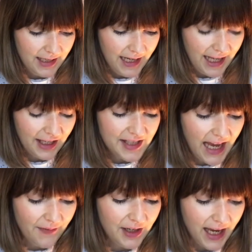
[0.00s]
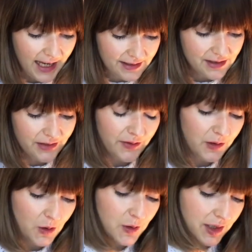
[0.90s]
Let us have an answer for
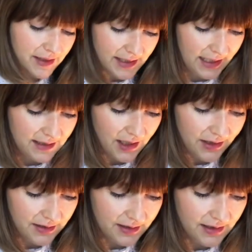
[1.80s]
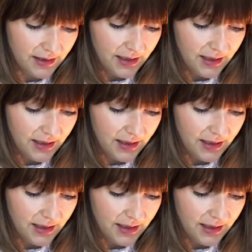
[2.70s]
those who sent us.